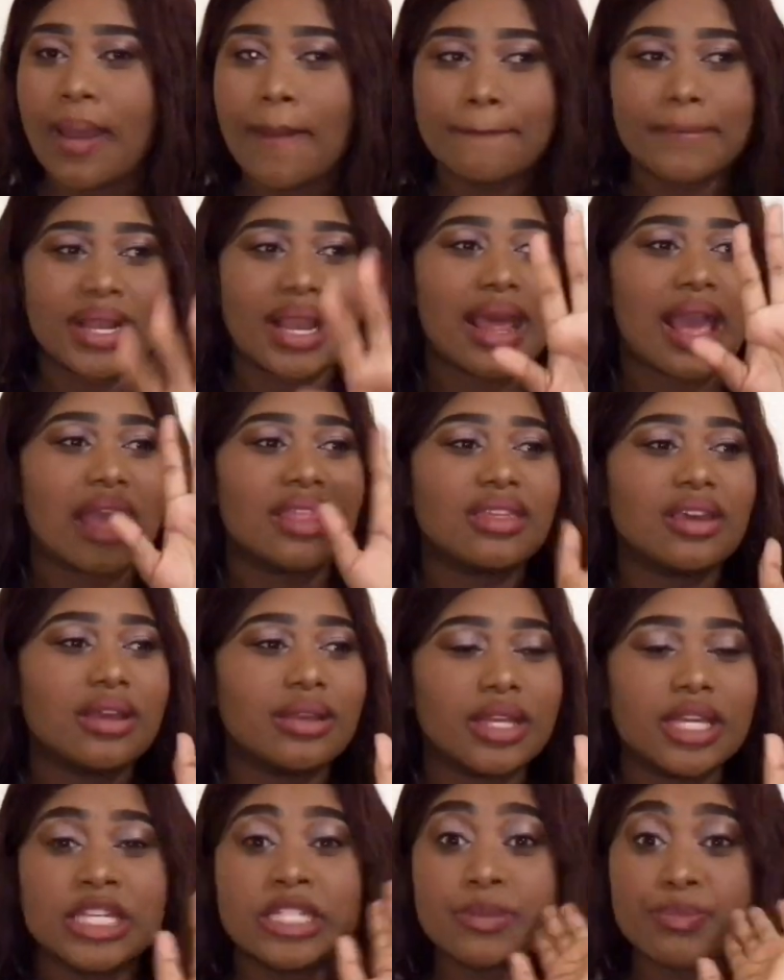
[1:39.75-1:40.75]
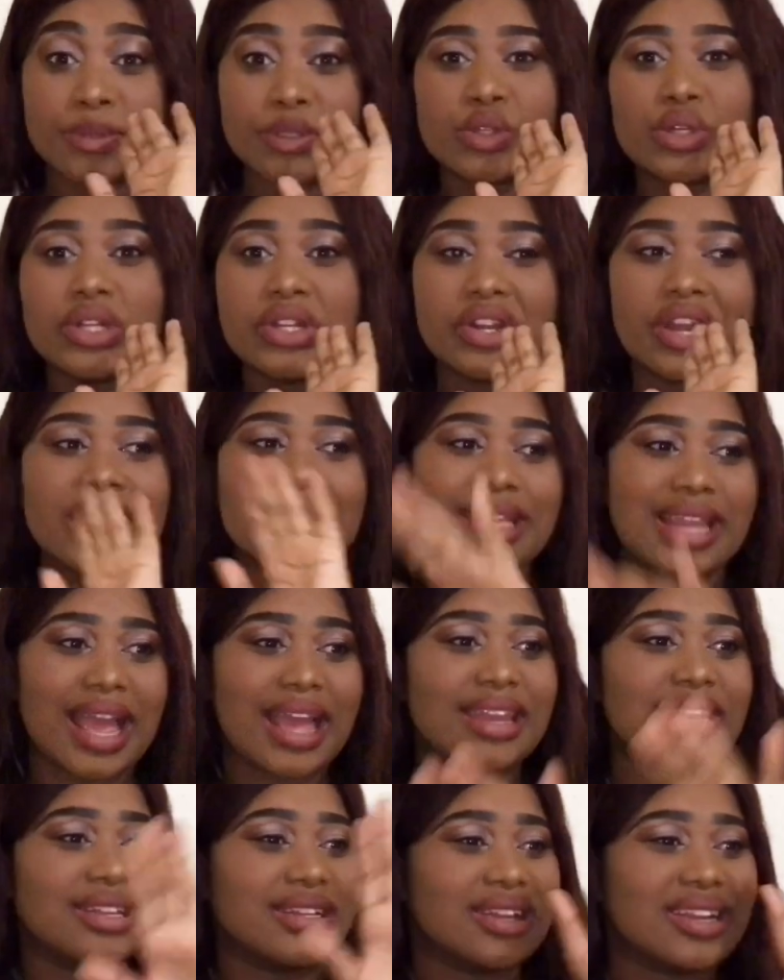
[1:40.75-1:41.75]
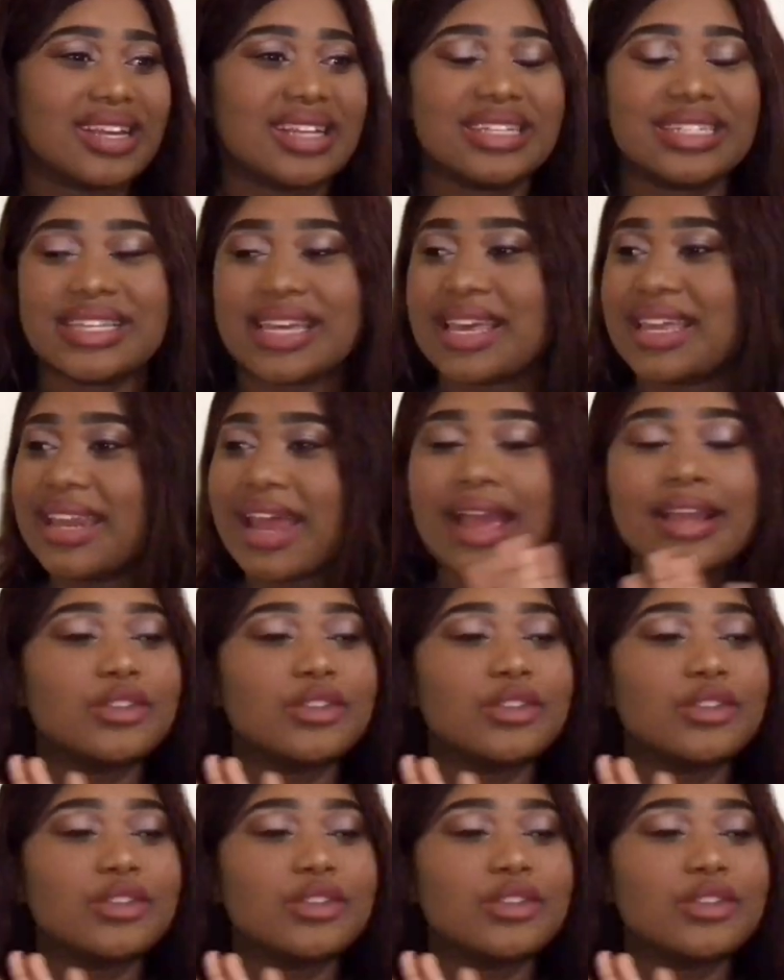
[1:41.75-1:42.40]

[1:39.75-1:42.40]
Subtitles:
but I think it's between grade 9 and grade 10.